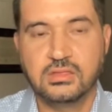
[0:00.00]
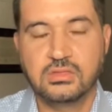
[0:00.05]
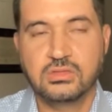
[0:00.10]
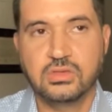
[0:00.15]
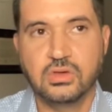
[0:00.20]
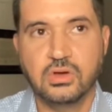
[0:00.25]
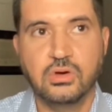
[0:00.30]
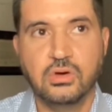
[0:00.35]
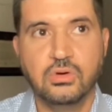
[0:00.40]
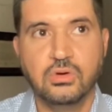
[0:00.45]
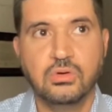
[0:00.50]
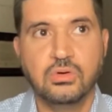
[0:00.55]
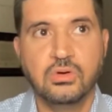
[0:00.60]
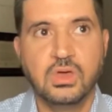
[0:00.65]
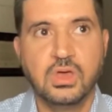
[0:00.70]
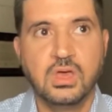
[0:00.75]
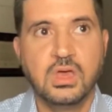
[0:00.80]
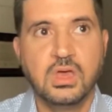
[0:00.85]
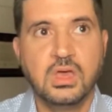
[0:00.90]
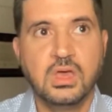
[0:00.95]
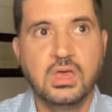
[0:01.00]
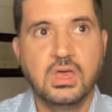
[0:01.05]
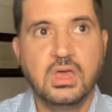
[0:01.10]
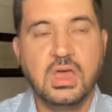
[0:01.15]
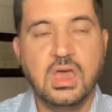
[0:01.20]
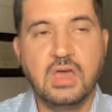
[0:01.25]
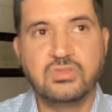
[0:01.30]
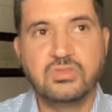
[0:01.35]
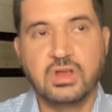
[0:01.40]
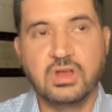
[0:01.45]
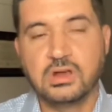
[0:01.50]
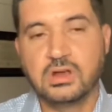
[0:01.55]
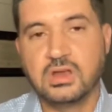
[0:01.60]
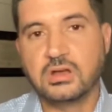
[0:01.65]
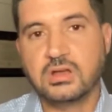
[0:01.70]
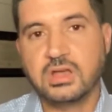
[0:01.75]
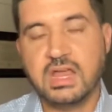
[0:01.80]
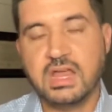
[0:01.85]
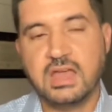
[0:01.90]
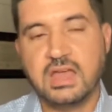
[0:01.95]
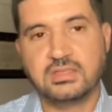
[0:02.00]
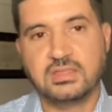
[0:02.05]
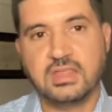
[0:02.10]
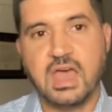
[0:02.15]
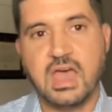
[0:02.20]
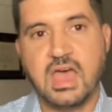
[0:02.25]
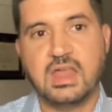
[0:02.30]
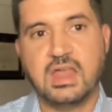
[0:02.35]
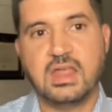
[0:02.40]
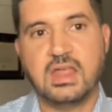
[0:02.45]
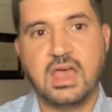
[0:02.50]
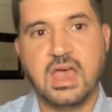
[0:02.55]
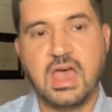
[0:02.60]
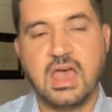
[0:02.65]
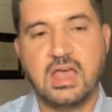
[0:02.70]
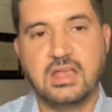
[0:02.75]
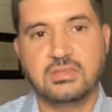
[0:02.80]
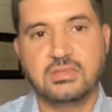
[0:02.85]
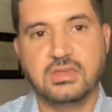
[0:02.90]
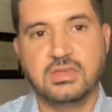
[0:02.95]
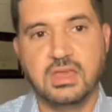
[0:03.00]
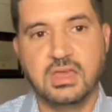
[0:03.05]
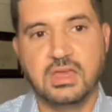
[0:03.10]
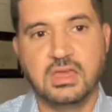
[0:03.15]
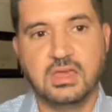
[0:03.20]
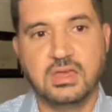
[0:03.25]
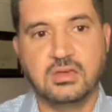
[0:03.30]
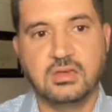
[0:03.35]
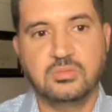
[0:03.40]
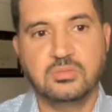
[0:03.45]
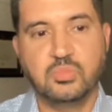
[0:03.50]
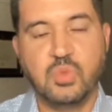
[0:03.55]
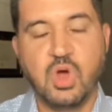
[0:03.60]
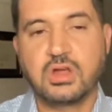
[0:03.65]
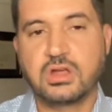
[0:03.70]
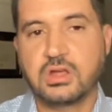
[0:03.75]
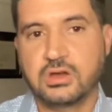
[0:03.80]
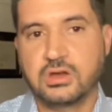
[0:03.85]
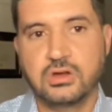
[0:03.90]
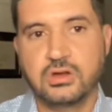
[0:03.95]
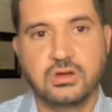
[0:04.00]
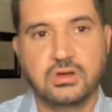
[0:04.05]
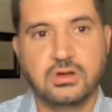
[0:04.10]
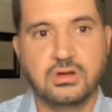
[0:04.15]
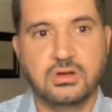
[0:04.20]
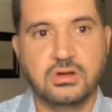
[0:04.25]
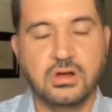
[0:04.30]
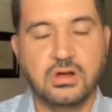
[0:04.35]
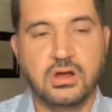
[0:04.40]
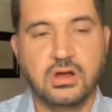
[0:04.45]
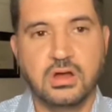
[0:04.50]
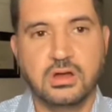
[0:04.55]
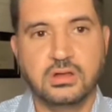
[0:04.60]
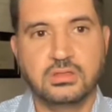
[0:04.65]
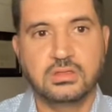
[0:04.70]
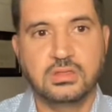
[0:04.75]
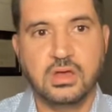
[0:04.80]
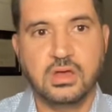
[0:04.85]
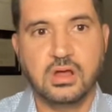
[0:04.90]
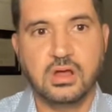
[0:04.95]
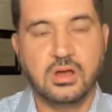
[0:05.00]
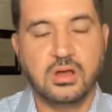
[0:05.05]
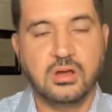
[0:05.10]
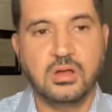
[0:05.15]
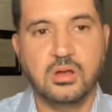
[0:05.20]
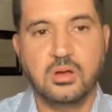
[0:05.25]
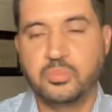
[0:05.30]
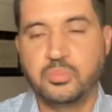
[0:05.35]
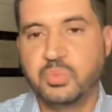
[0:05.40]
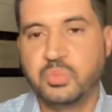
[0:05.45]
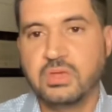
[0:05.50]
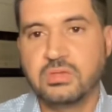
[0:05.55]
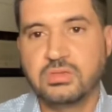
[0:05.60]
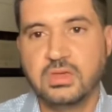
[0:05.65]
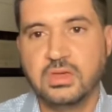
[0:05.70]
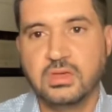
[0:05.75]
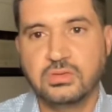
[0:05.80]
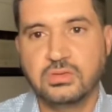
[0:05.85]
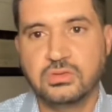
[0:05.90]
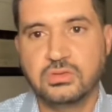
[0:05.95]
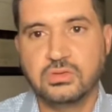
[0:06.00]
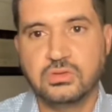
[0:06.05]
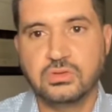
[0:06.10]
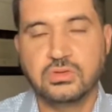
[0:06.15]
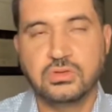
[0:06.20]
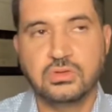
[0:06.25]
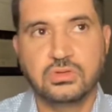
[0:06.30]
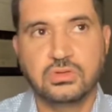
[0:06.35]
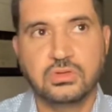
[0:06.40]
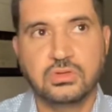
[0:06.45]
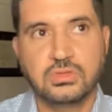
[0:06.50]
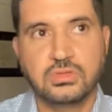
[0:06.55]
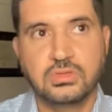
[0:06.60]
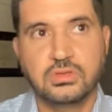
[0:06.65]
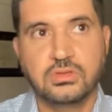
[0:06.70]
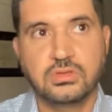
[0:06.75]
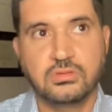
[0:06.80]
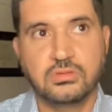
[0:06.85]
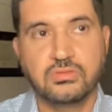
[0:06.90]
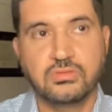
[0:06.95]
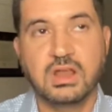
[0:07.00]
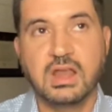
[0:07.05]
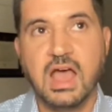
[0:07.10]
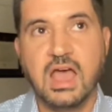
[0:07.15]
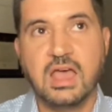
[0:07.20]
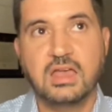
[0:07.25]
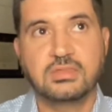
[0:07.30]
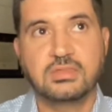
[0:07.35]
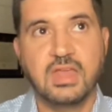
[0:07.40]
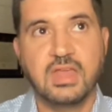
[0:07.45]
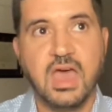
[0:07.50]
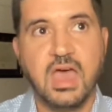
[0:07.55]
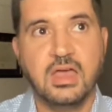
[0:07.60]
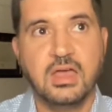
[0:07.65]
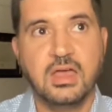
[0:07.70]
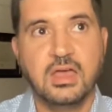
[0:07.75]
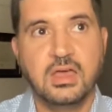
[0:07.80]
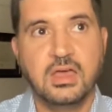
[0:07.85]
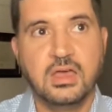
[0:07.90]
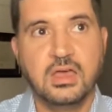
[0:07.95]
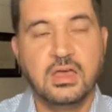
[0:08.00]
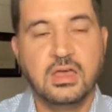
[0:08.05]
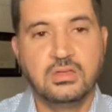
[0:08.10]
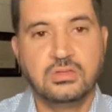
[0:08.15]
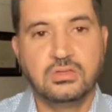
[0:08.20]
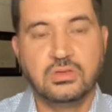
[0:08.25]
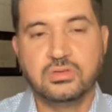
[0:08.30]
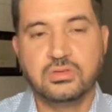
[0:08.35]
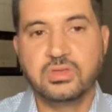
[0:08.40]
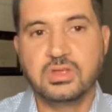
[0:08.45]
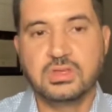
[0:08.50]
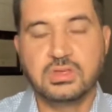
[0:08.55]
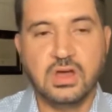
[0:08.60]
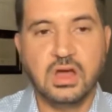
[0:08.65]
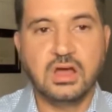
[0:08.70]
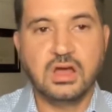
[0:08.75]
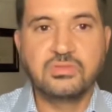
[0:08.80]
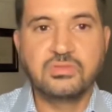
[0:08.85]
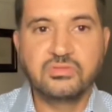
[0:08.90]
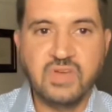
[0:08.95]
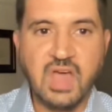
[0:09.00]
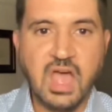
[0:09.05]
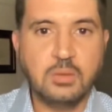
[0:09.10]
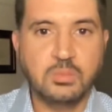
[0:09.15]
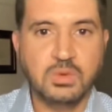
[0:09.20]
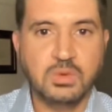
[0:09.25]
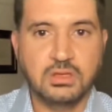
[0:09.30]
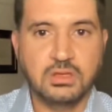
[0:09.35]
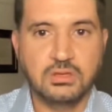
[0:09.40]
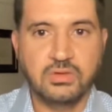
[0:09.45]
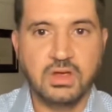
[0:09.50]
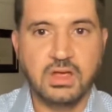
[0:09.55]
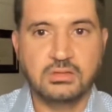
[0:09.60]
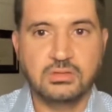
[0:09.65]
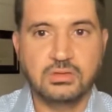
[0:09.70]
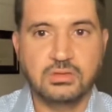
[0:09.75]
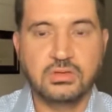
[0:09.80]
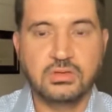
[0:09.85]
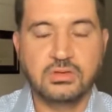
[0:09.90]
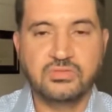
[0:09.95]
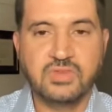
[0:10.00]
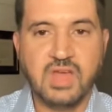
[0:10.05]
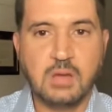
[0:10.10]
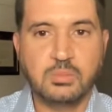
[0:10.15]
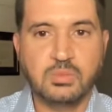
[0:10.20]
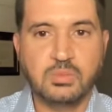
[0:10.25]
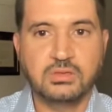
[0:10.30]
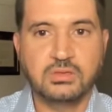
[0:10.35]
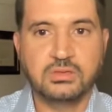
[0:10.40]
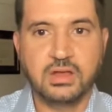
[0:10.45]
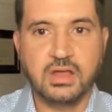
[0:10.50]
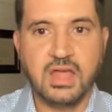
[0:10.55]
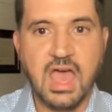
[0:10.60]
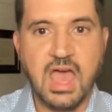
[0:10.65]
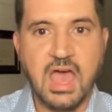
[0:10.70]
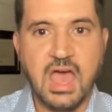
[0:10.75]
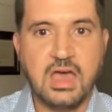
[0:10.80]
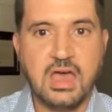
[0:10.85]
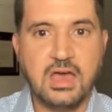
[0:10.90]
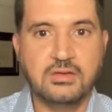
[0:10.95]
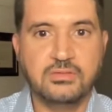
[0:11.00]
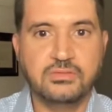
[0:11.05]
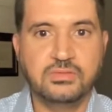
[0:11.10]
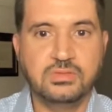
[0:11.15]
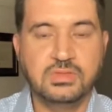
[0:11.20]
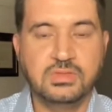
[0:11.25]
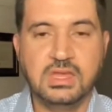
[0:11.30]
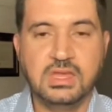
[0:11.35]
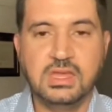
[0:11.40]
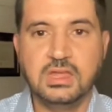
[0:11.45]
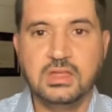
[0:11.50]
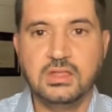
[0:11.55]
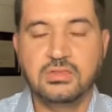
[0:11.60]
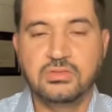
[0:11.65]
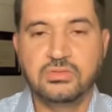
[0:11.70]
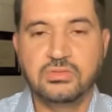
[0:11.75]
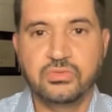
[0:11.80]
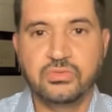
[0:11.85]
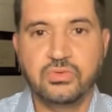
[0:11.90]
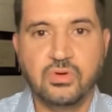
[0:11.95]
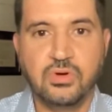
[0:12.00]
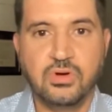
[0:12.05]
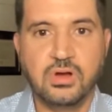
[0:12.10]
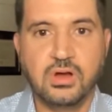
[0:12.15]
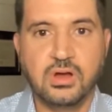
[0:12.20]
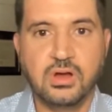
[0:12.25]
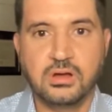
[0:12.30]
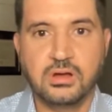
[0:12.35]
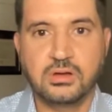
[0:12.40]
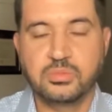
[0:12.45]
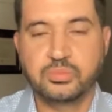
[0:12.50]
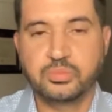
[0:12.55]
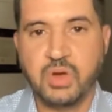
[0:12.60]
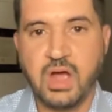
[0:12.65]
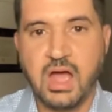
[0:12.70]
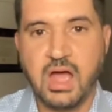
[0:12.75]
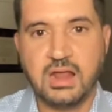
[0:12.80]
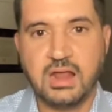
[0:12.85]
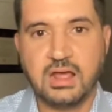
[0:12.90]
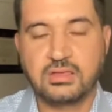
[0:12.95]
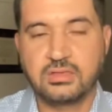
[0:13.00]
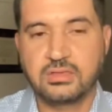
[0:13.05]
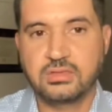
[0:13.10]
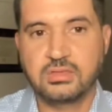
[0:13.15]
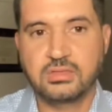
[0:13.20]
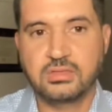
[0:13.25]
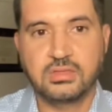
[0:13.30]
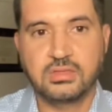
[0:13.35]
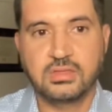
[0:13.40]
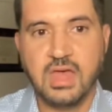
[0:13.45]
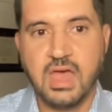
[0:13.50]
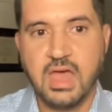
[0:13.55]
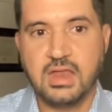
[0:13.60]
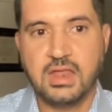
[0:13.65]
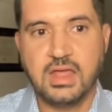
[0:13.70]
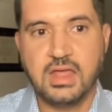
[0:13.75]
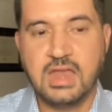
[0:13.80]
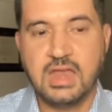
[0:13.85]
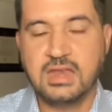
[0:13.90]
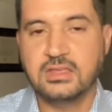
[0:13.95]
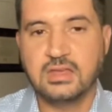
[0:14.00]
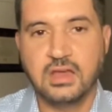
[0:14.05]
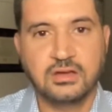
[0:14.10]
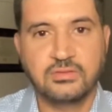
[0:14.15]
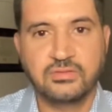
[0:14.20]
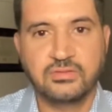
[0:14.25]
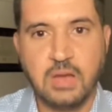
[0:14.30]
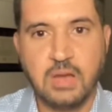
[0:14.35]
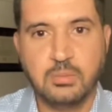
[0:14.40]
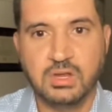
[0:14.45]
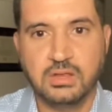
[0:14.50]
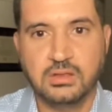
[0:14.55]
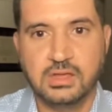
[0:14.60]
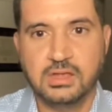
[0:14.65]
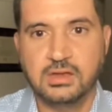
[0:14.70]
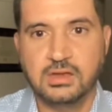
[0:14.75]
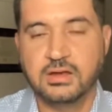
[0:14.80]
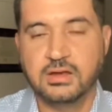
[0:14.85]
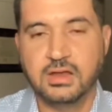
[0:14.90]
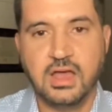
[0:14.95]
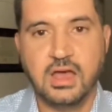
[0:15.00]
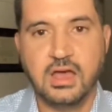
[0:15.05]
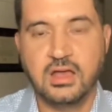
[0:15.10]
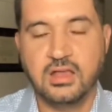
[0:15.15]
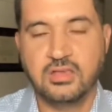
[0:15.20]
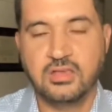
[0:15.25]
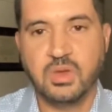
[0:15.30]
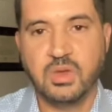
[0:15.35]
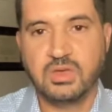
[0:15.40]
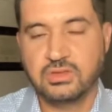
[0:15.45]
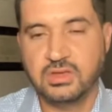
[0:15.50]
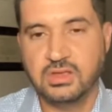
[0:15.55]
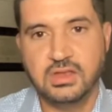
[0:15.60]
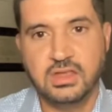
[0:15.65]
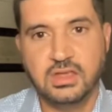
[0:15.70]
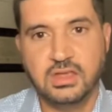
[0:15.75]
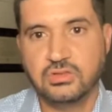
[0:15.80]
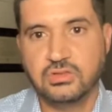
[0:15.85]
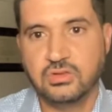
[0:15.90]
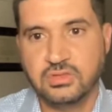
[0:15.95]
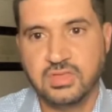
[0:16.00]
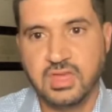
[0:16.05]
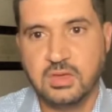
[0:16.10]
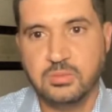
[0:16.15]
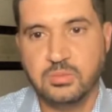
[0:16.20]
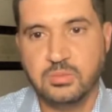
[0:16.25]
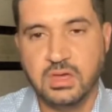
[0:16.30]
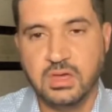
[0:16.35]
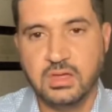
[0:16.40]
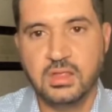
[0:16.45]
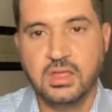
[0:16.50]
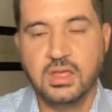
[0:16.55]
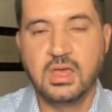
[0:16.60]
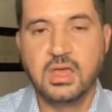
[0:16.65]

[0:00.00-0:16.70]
So if you're looking at that as a marketer or business, you should realize that those are young families, right? Those are families that have needs for products that any young family need, especially in entertainment.